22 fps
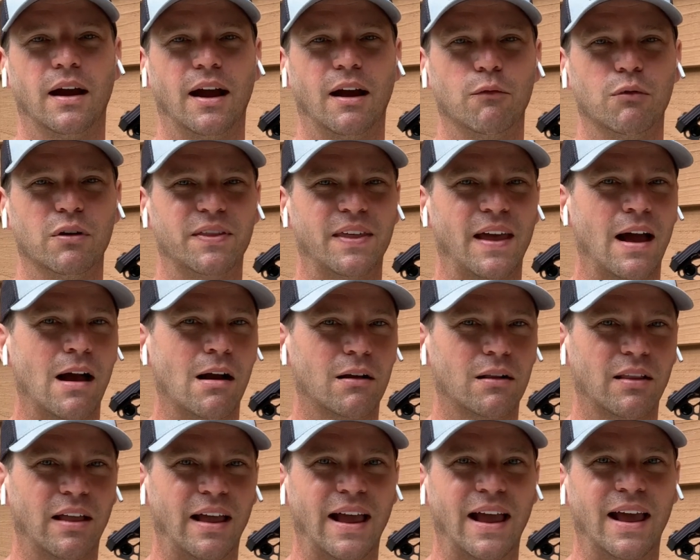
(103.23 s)
Without
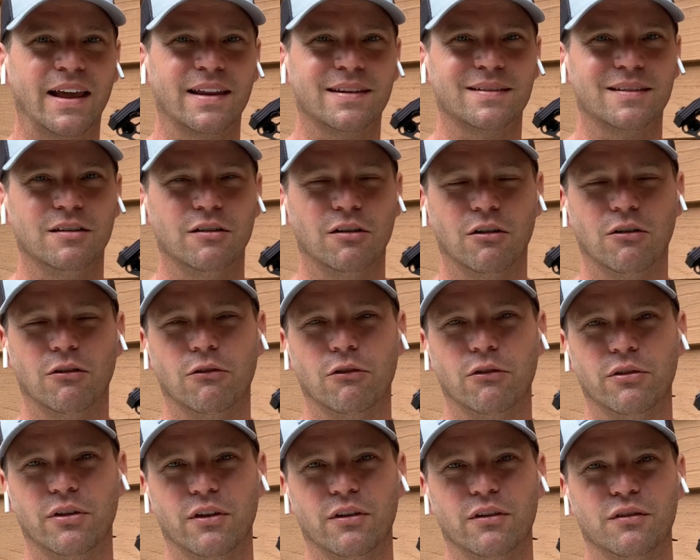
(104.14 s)
glass,
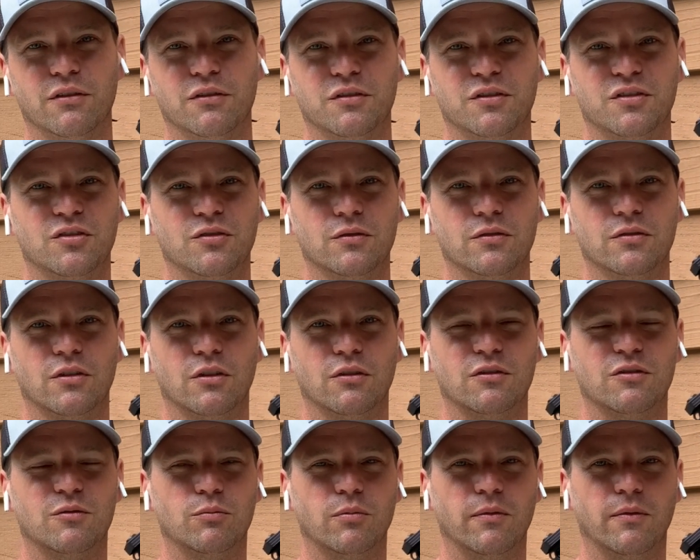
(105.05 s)
those
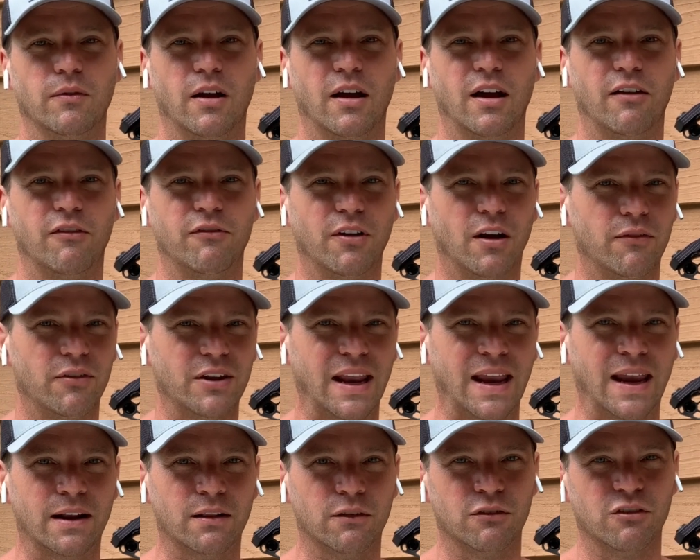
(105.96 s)
velvet
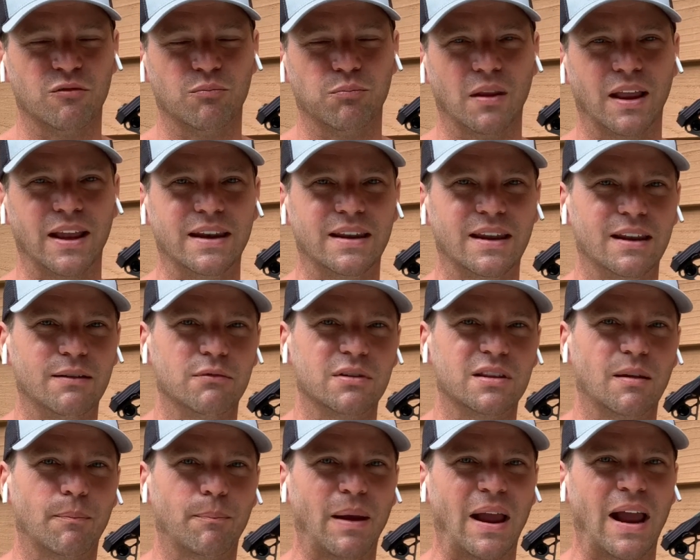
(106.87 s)
antlers blend in
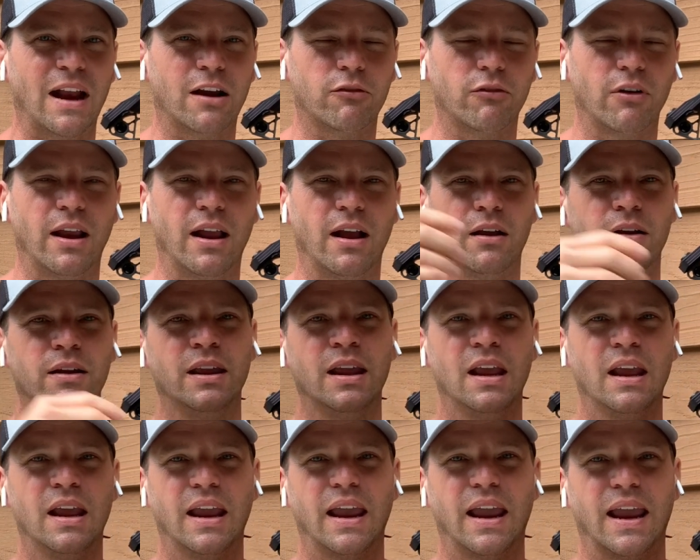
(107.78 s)
with the background,
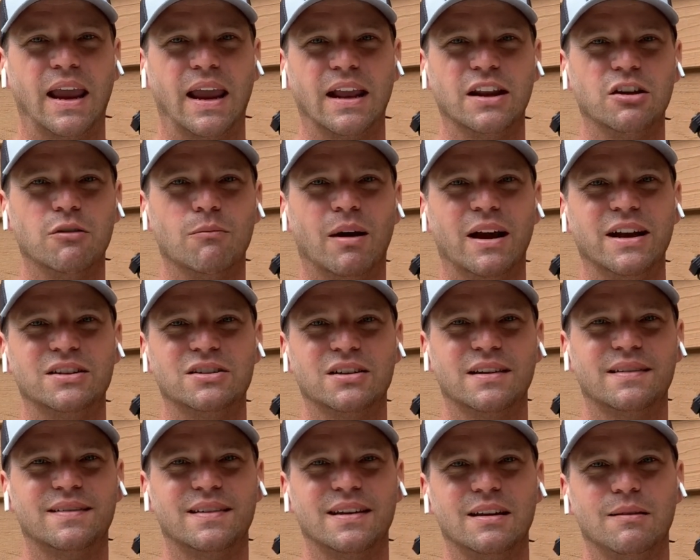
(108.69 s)
and you might
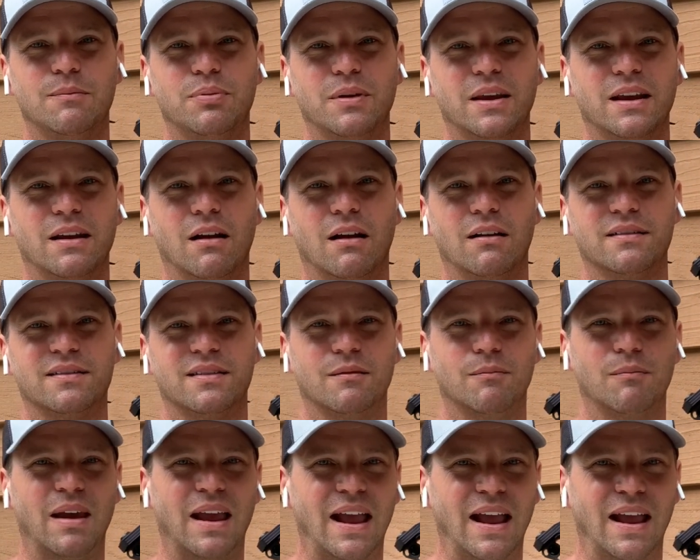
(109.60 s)
just see big hunks of
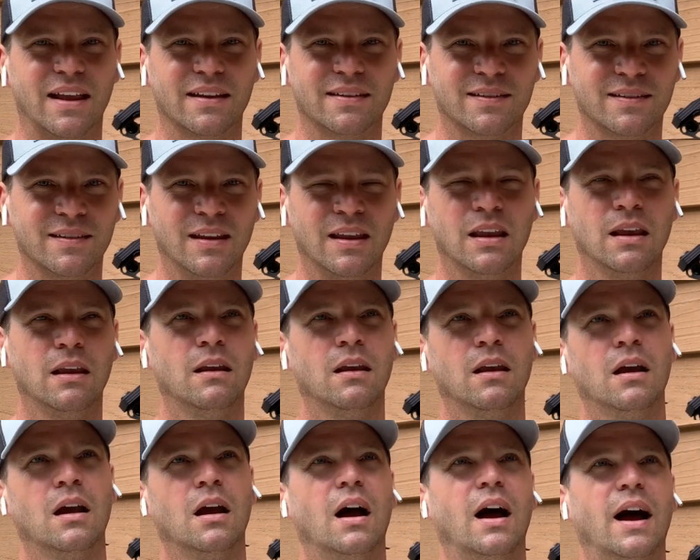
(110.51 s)
mass.
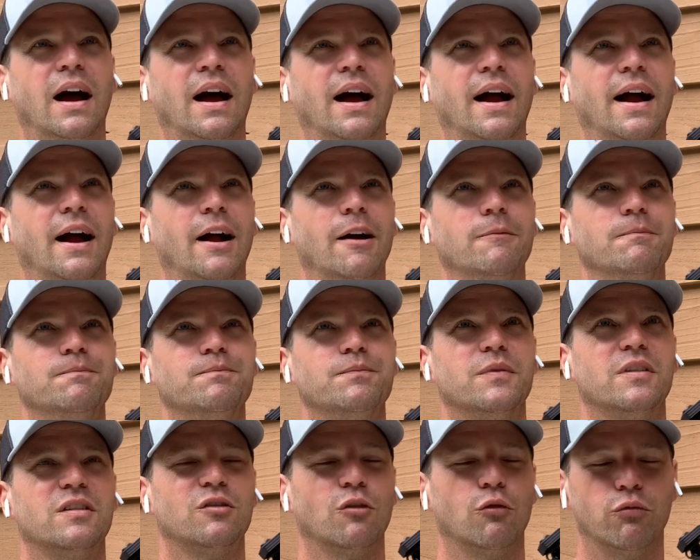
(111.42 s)

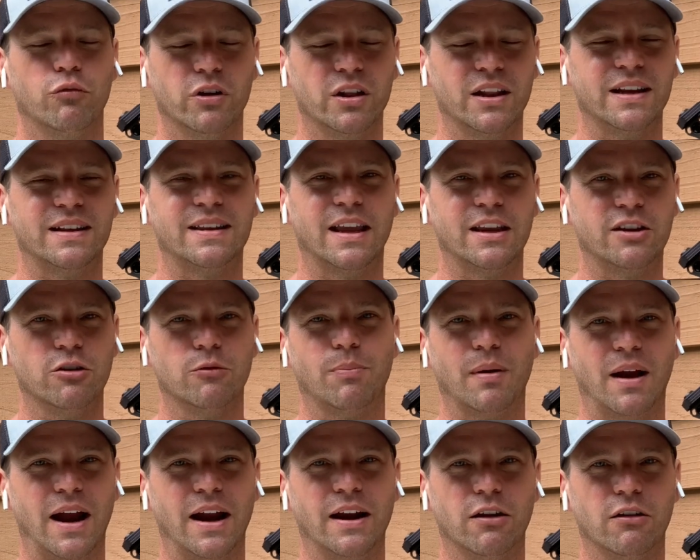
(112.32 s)
So really take your
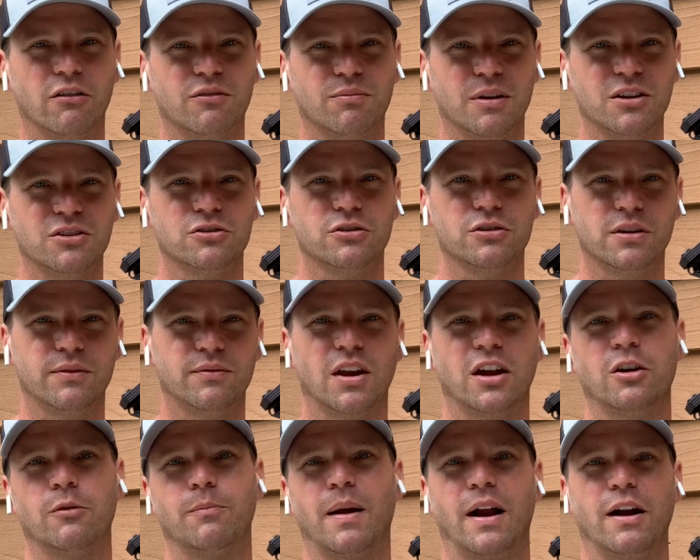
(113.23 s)
binos. Make sure you've
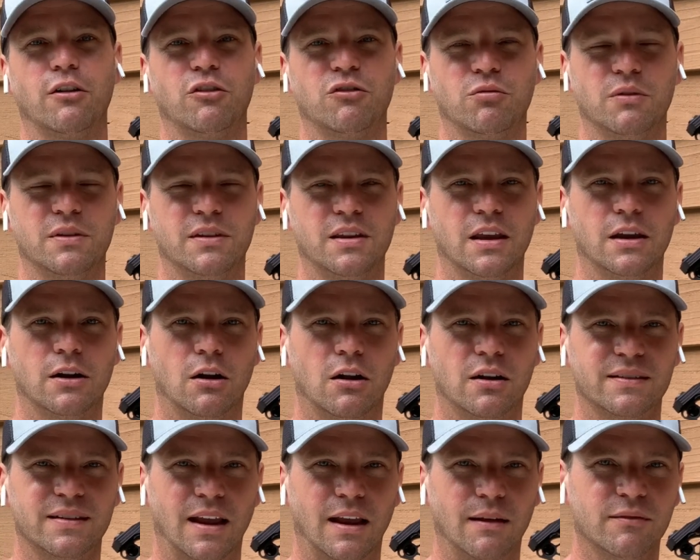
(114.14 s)
got your binos with you at
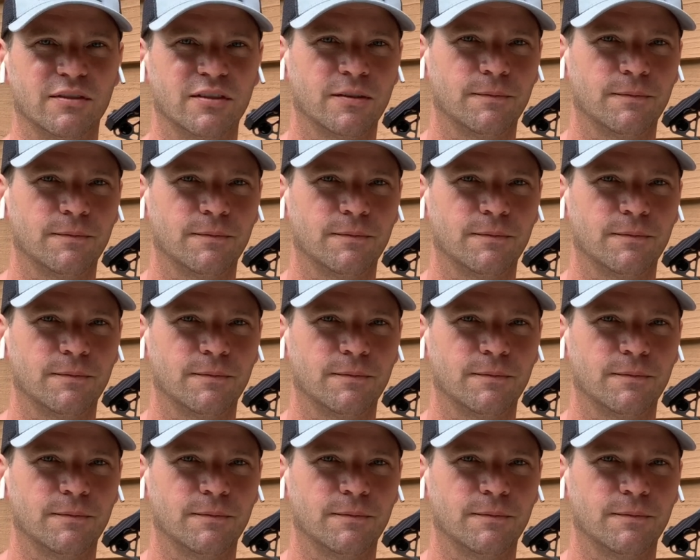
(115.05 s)
all times.